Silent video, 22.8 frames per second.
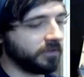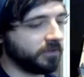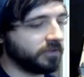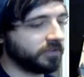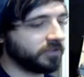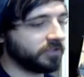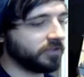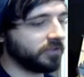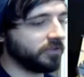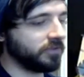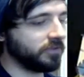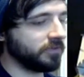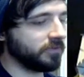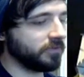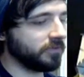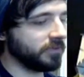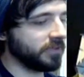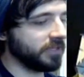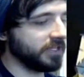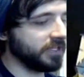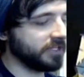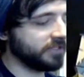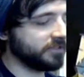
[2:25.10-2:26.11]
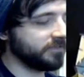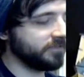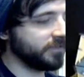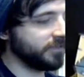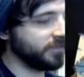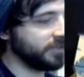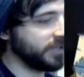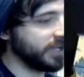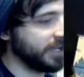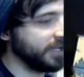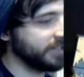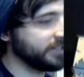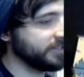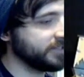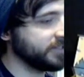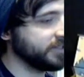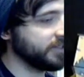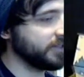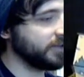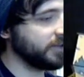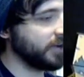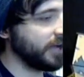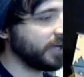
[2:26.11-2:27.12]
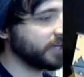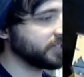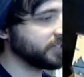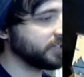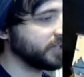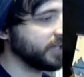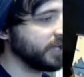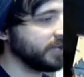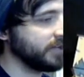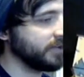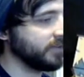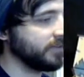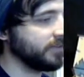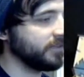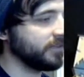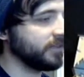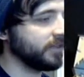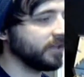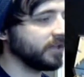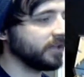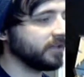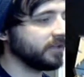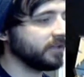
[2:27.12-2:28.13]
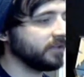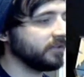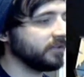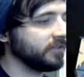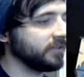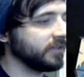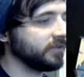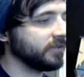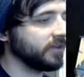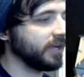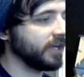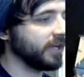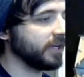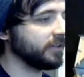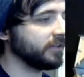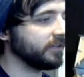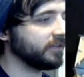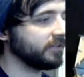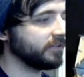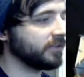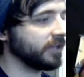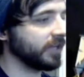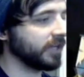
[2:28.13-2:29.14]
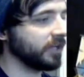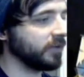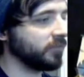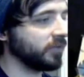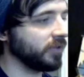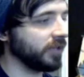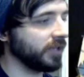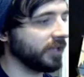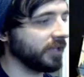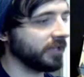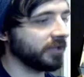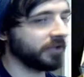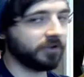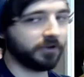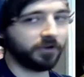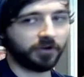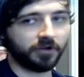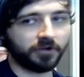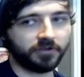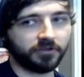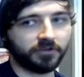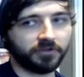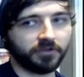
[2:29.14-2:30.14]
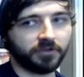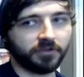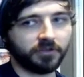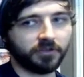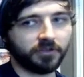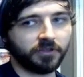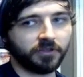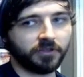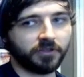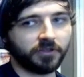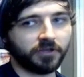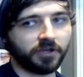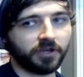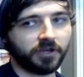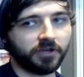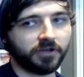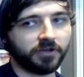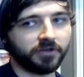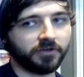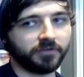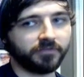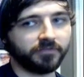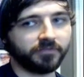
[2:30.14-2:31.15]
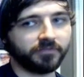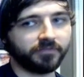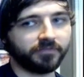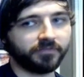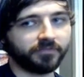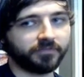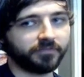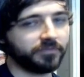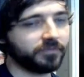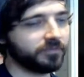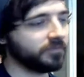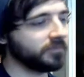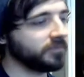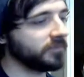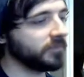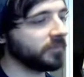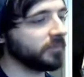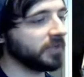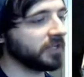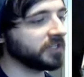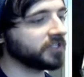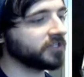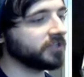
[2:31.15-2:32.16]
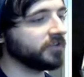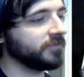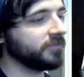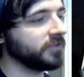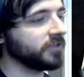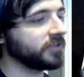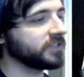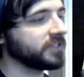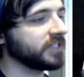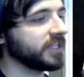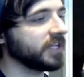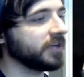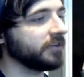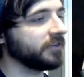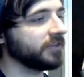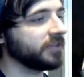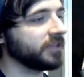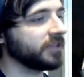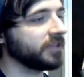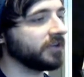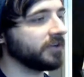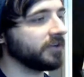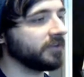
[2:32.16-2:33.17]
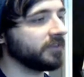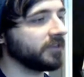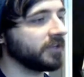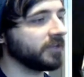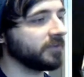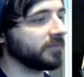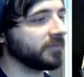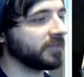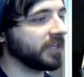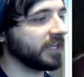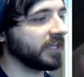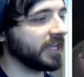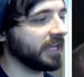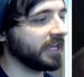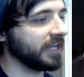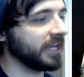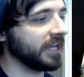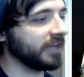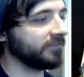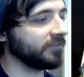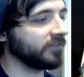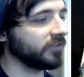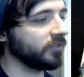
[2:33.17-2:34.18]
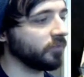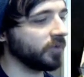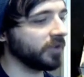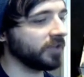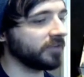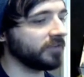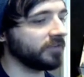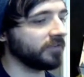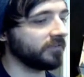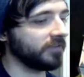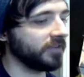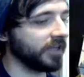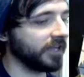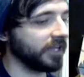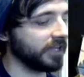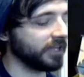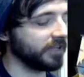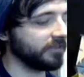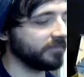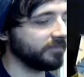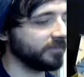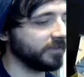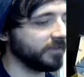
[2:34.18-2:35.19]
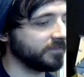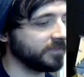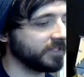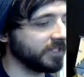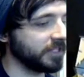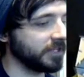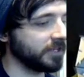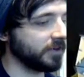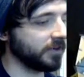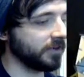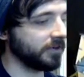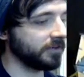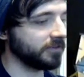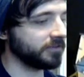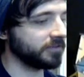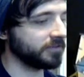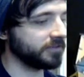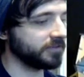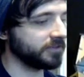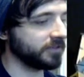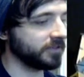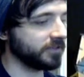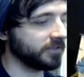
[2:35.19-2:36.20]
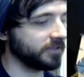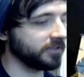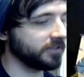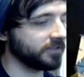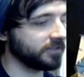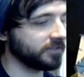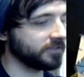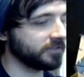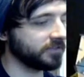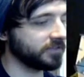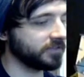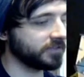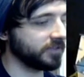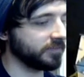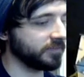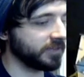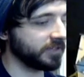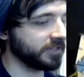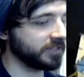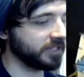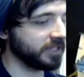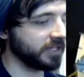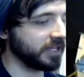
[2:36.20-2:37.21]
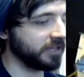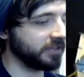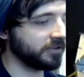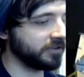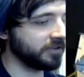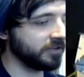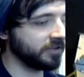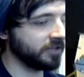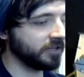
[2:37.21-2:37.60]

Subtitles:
So these feel nice. They're actually kind of thick. They're not like a playing card. I'm not sure if you can tell that they're thick, but they kind of have the width of like 15 cards or something together.